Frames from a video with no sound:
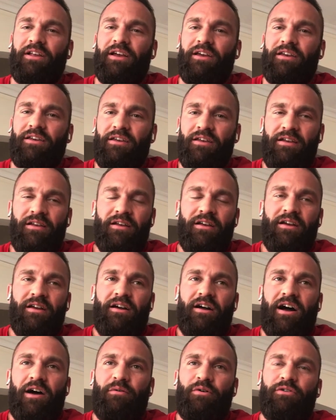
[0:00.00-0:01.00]
Like
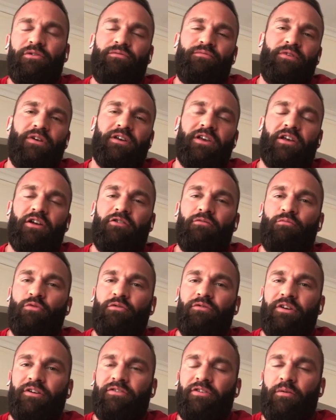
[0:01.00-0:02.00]
I was thinking of
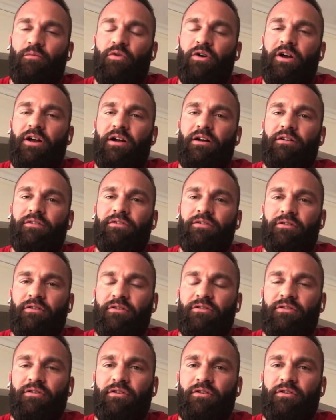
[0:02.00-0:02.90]
moving somewhere else because,